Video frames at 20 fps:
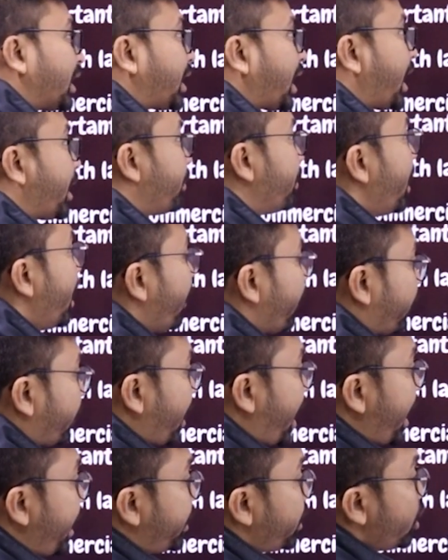time,
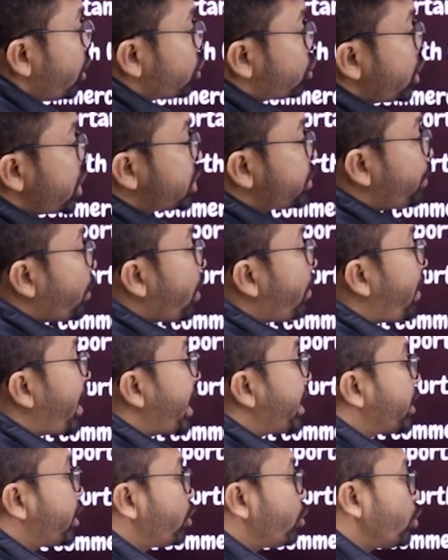right? So it's
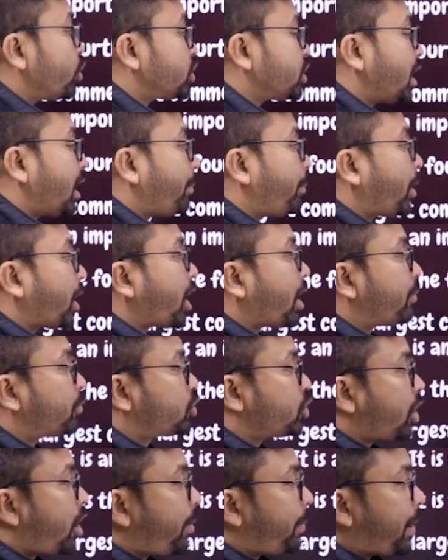provide huge number of
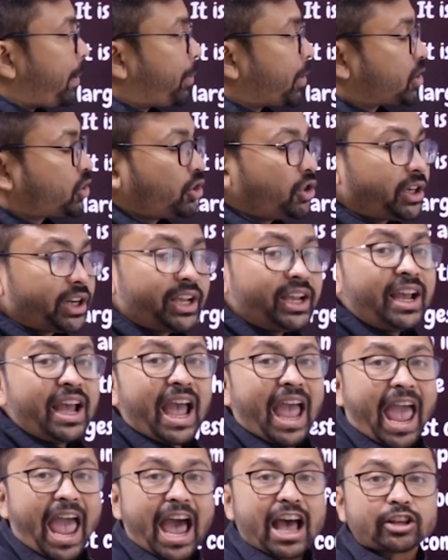job opportunity
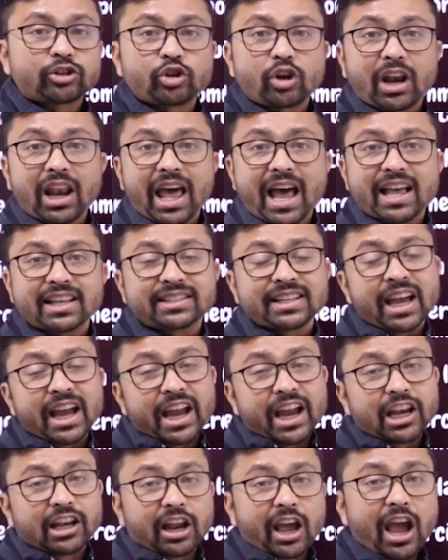as well as
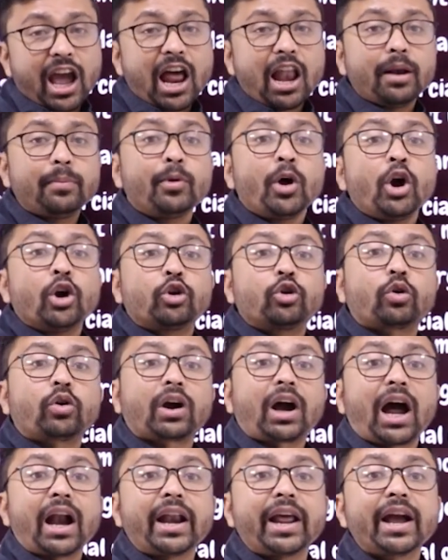it help to
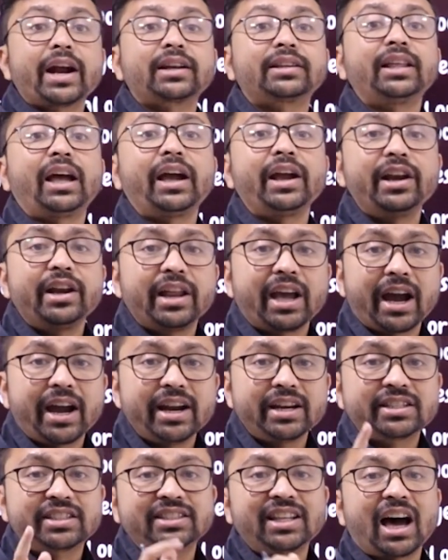connect the India.
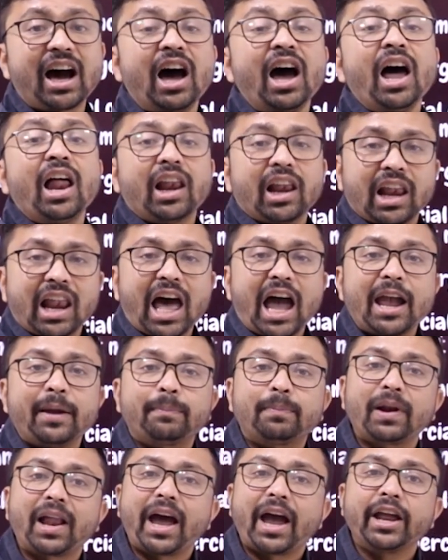It's the
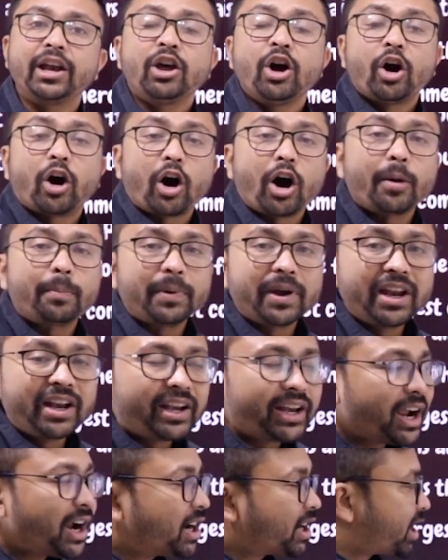lifeline of
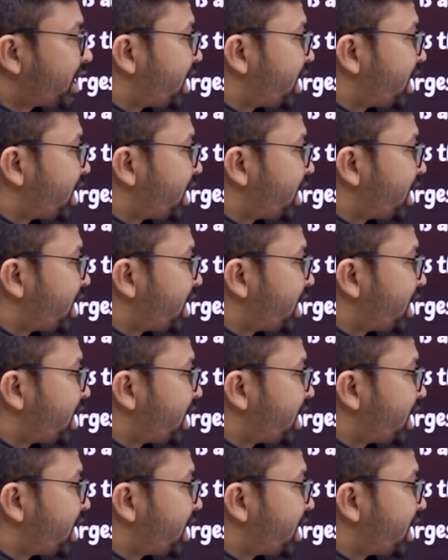Indian